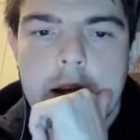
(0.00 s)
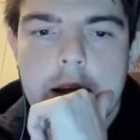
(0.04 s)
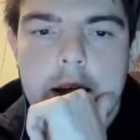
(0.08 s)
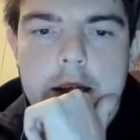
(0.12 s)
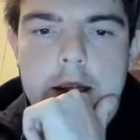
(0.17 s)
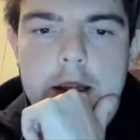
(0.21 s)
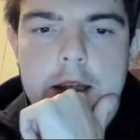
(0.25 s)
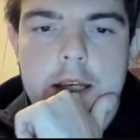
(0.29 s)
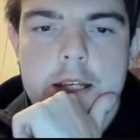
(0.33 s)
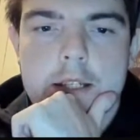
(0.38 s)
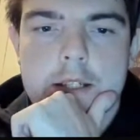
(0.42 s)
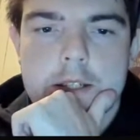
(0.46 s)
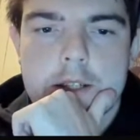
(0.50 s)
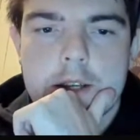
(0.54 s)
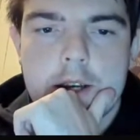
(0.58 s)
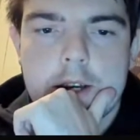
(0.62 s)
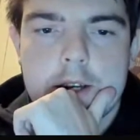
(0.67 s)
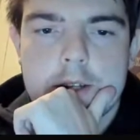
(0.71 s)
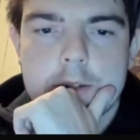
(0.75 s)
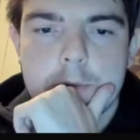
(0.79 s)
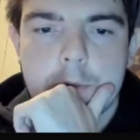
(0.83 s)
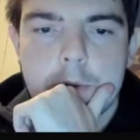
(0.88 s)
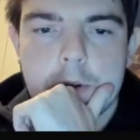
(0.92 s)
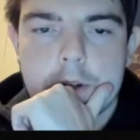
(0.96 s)
Yes,
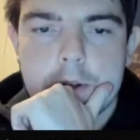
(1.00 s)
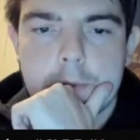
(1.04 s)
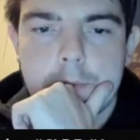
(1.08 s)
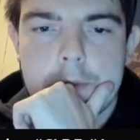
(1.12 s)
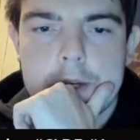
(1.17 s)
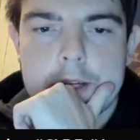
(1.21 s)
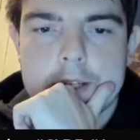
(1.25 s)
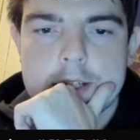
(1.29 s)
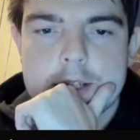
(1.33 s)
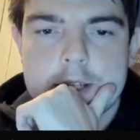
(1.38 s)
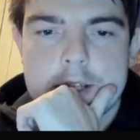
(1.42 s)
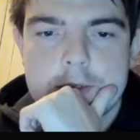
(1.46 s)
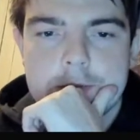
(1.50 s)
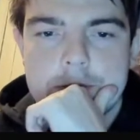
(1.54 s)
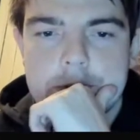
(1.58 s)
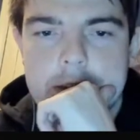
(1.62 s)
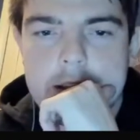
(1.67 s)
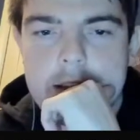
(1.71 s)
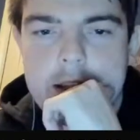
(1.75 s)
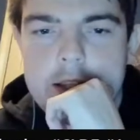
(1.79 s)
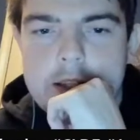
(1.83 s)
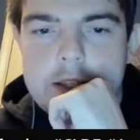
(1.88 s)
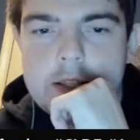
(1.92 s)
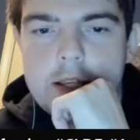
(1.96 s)
guys, welcome back to
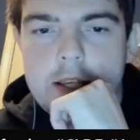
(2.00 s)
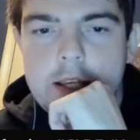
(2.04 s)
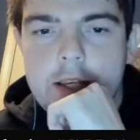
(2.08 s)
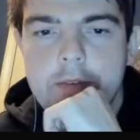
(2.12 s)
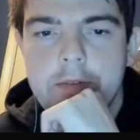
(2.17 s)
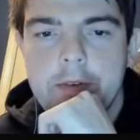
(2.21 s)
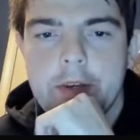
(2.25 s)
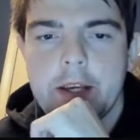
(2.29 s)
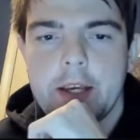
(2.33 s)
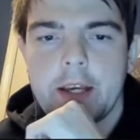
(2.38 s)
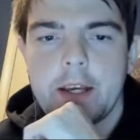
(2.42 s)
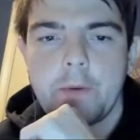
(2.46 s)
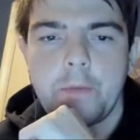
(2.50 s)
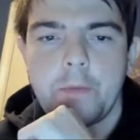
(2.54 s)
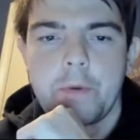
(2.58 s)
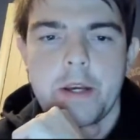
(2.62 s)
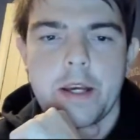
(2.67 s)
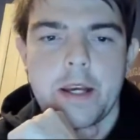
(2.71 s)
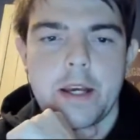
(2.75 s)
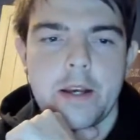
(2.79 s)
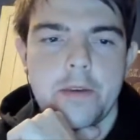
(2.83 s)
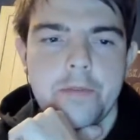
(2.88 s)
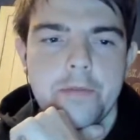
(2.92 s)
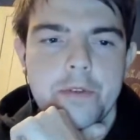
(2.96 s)
SFeatleyTV, and we're
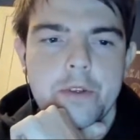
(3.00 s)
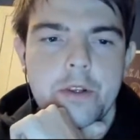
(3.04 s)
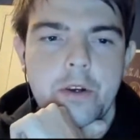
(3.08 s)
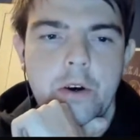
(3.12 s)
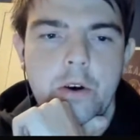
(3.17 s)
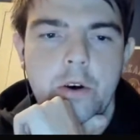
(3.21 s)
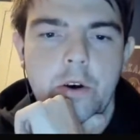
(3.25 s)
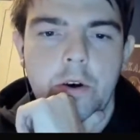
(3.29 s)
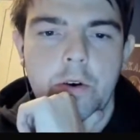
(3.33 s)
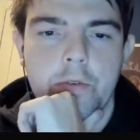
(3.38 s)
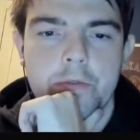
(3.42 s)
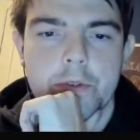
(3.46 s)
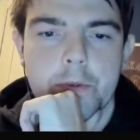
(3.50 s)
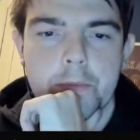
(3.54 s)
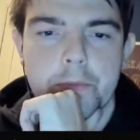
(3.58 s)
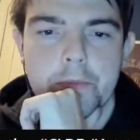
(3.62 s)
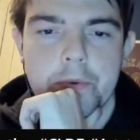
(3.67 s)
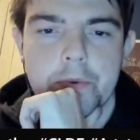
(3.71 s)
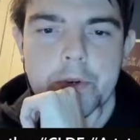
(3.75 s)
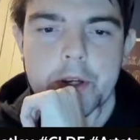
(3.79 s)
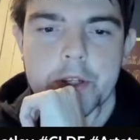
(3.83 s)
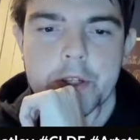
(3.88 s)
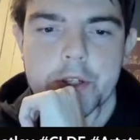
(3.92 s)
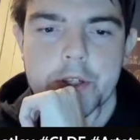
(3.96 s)
here for the Hot Off the Press